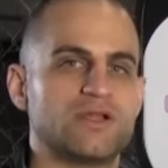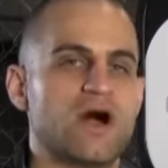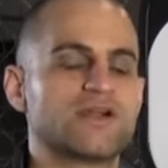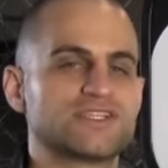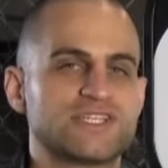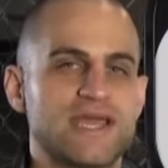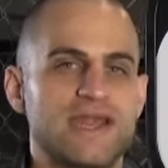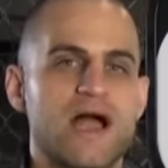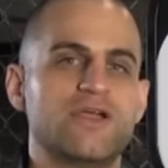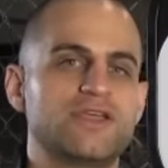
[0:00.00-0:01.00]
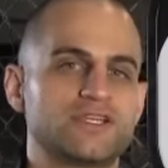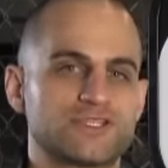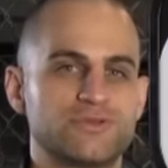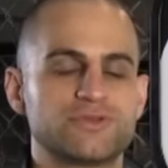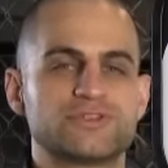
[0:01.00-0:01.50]
Understanding how you can
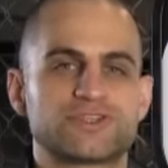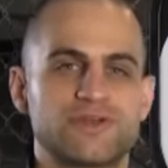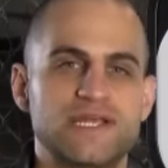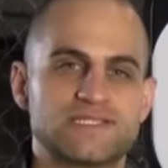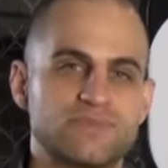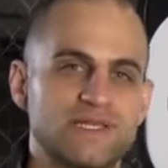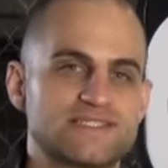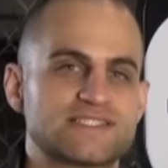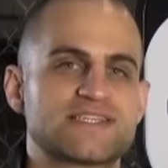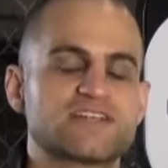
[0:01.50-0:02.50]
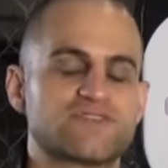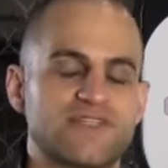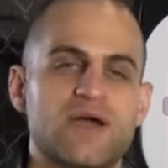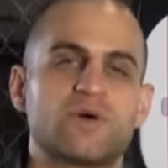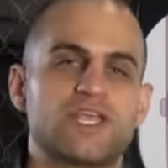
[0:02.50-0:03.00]
shoot through screens and being successful with
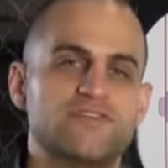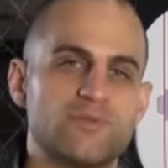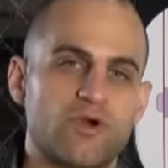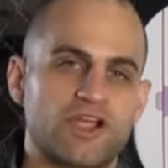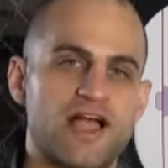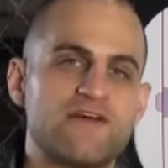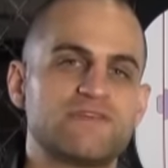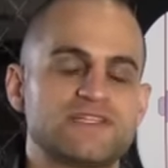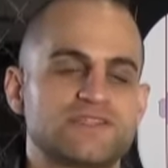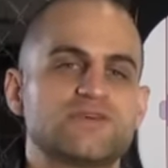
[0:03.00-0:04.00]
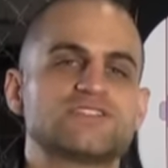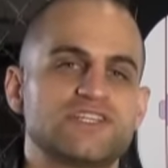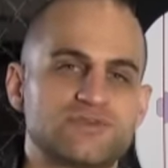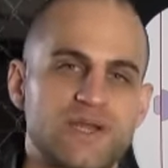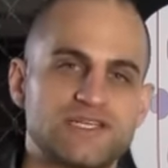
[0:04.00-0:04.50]
that will give you more confidence in those
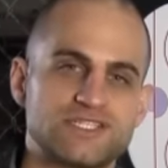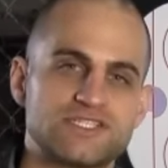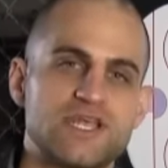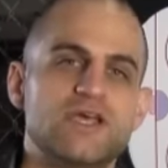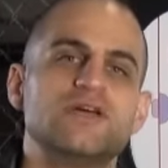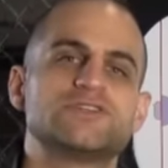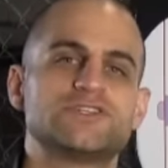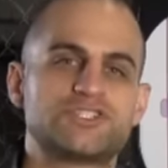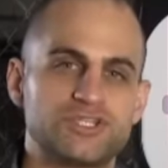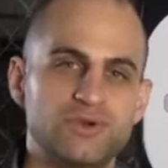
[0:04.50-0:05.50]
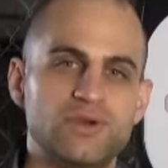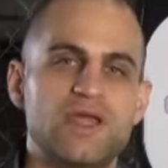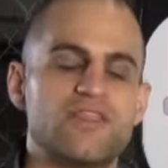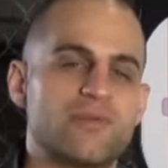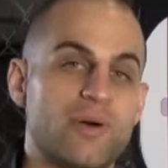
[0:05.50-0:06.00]
situations to shoot
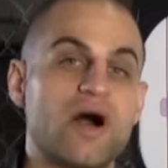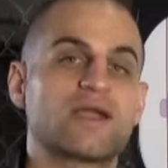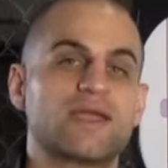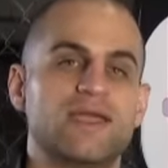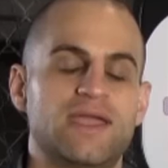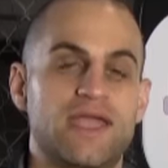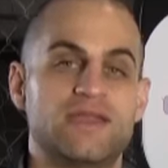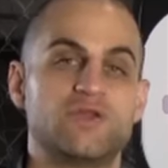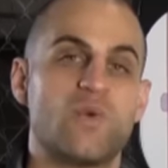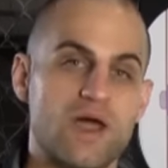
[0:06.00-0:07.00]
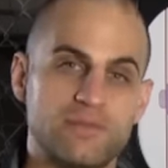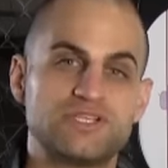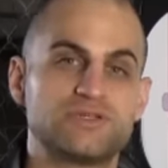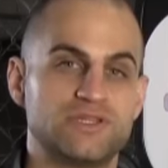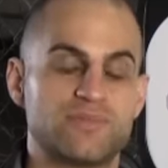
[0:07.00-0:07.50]
the puck, and you want to be
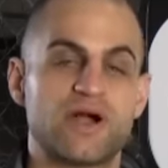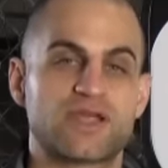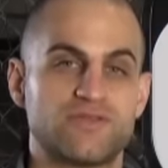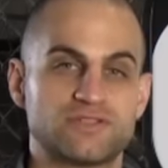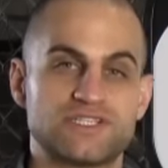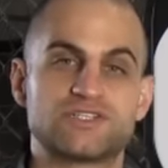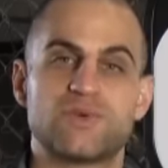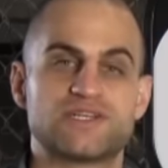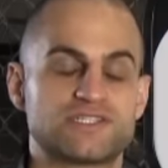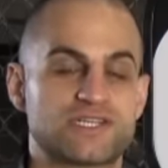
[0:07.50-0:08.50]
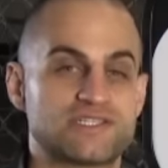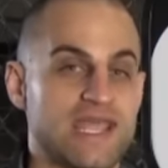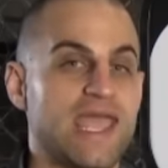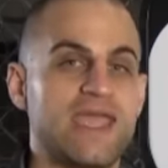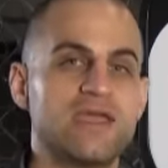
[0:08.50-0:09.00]
shooting the puck in those situations because
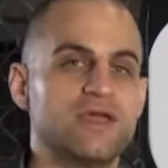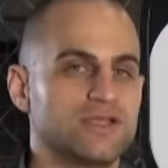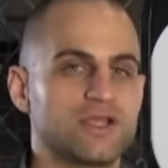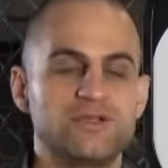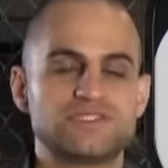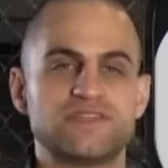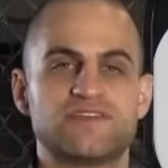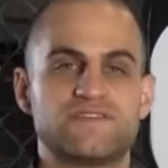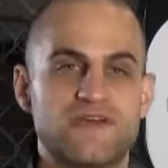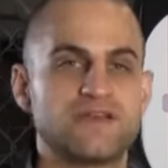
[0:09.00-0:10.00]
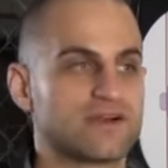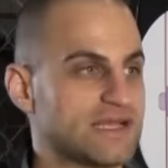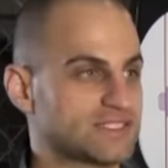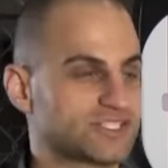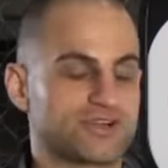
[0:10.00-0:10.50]
A, you're using the defender
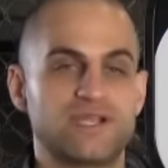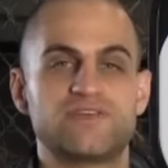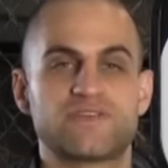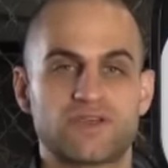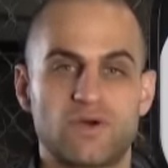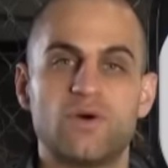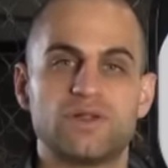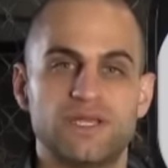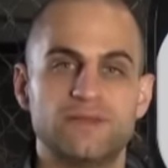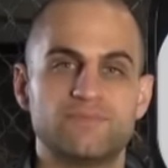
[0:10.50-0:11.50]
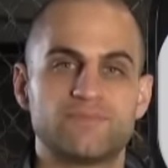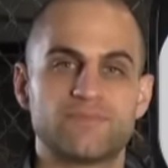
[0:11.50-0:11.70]
as a screen for the goalie,